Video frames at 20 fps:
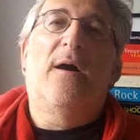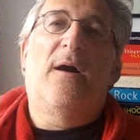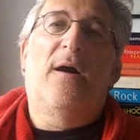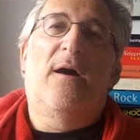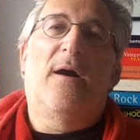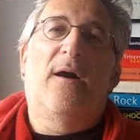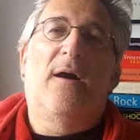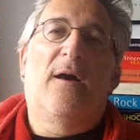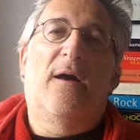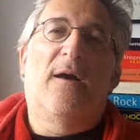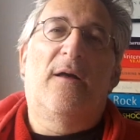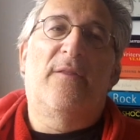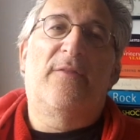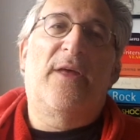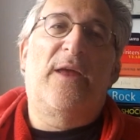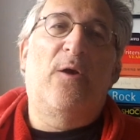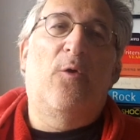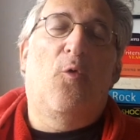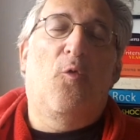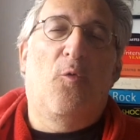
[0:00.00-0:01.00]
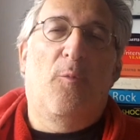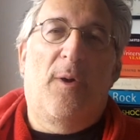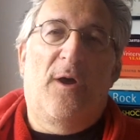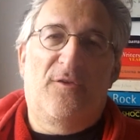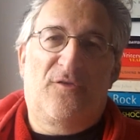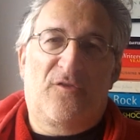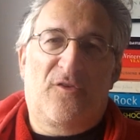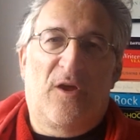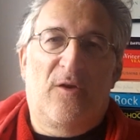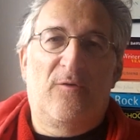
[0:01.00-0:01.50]
Uh, they
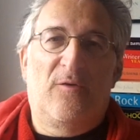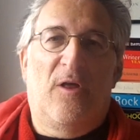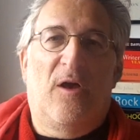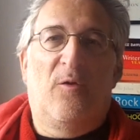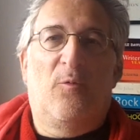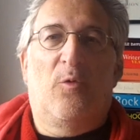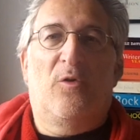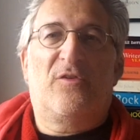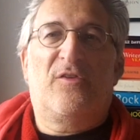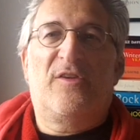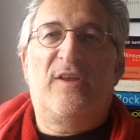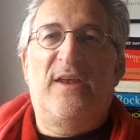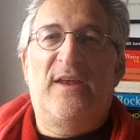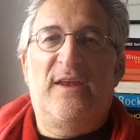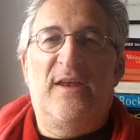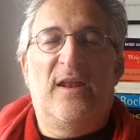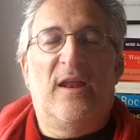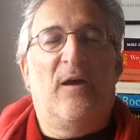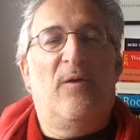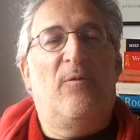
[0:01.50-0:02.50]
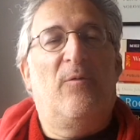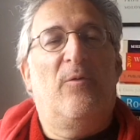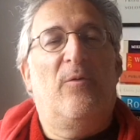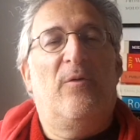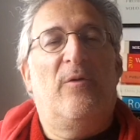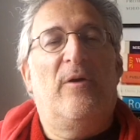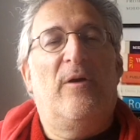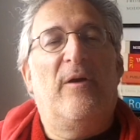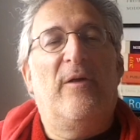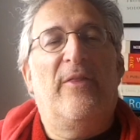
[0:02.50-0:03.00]
almost don't know what he, you know,
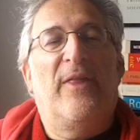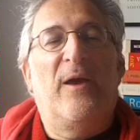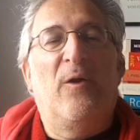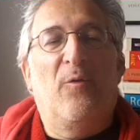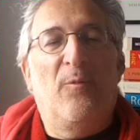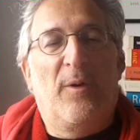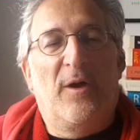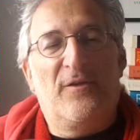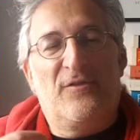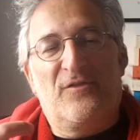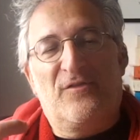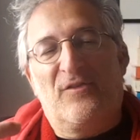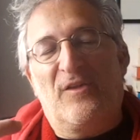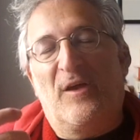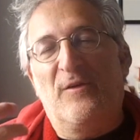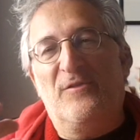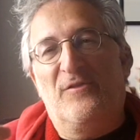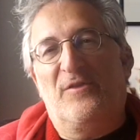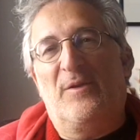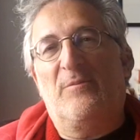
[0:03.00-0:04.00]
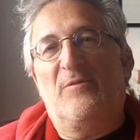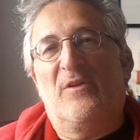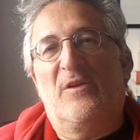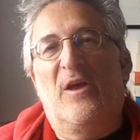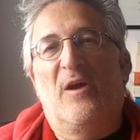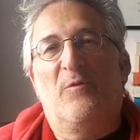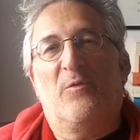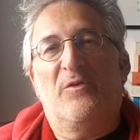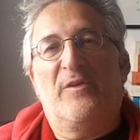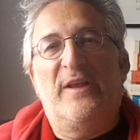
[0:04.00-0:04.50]
they almost don't seem to
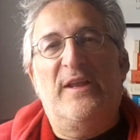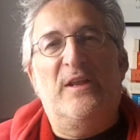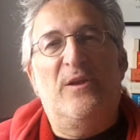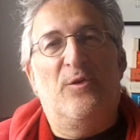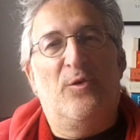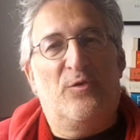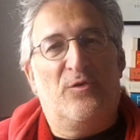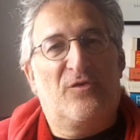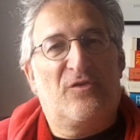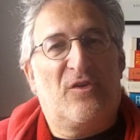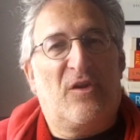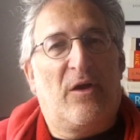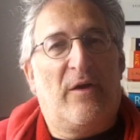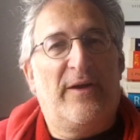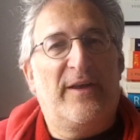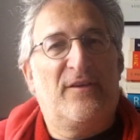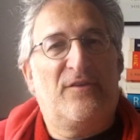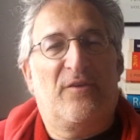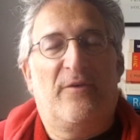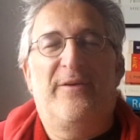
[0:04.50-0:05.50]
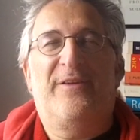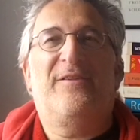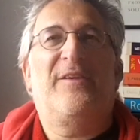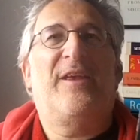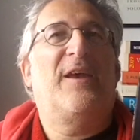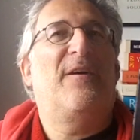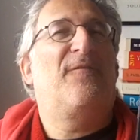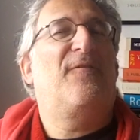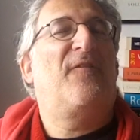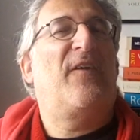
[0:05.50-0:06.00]
know what he looks like. So is
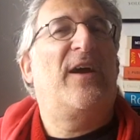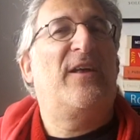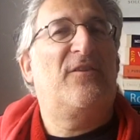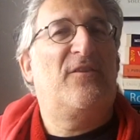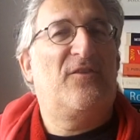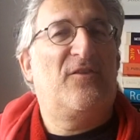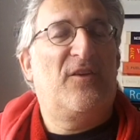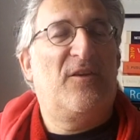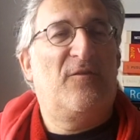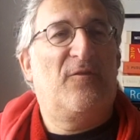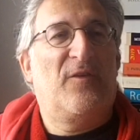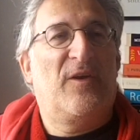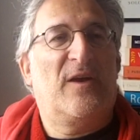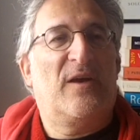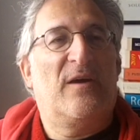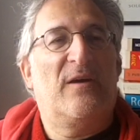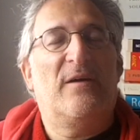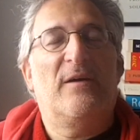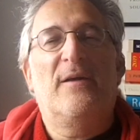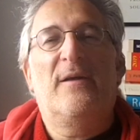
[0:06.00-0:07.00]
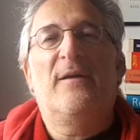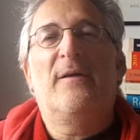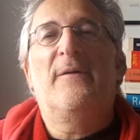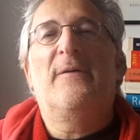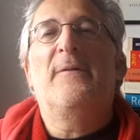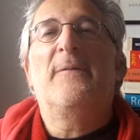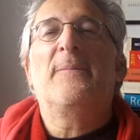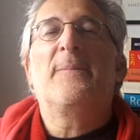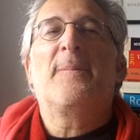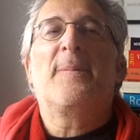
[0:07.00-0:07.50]
he a fantasy figure?
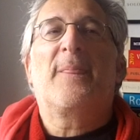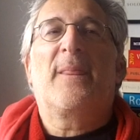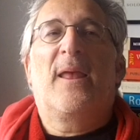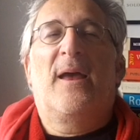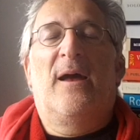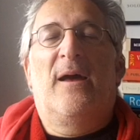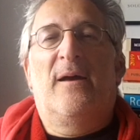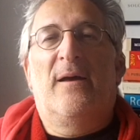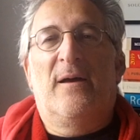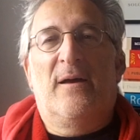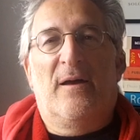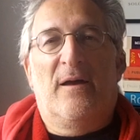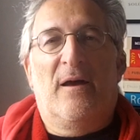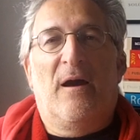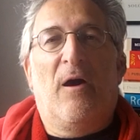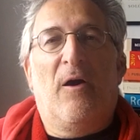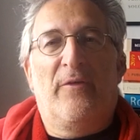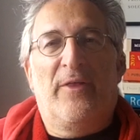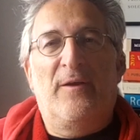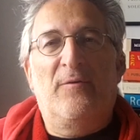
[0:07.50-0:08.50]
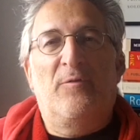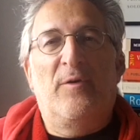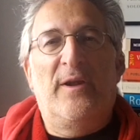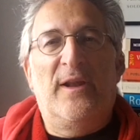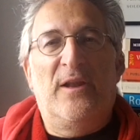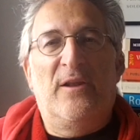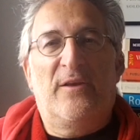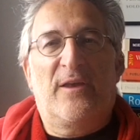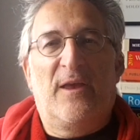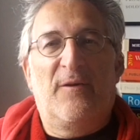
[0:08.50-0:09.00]
Uh, are they
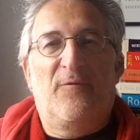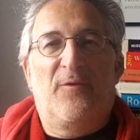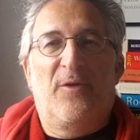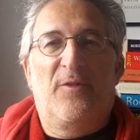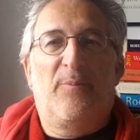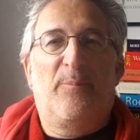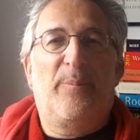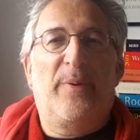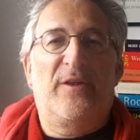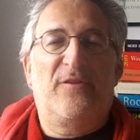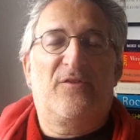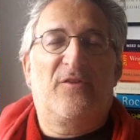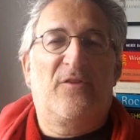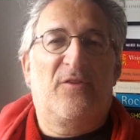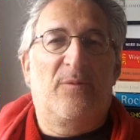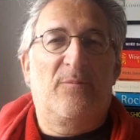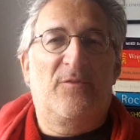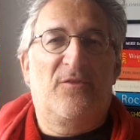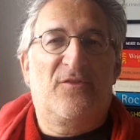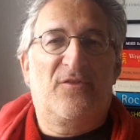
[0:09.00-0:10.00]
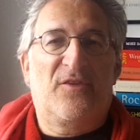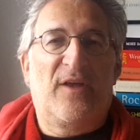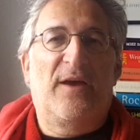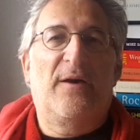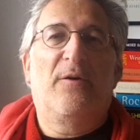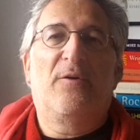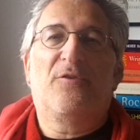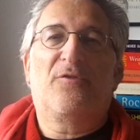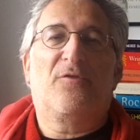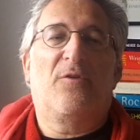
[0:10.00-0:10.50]
really looking for bits of
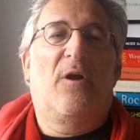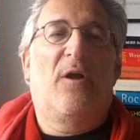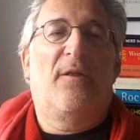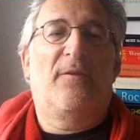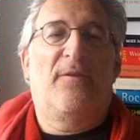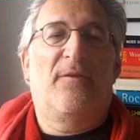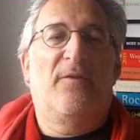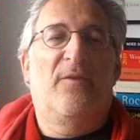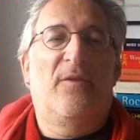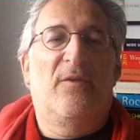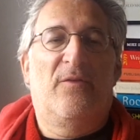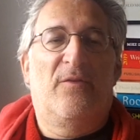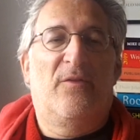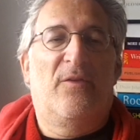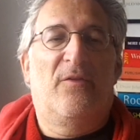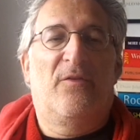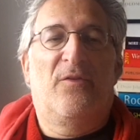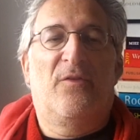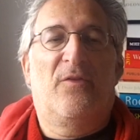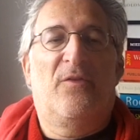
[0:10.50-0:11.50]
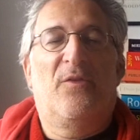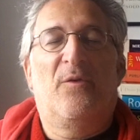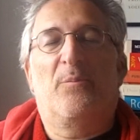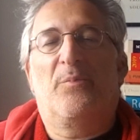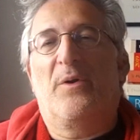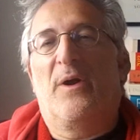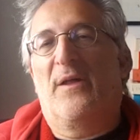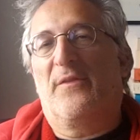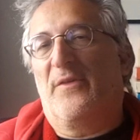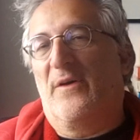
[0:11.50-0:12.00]
themselves rather than the, the, the
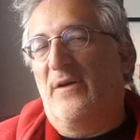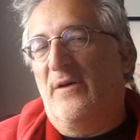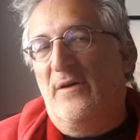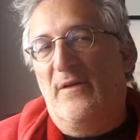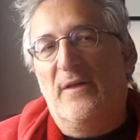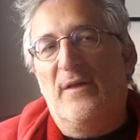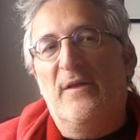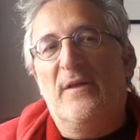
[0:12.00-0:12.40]
brother?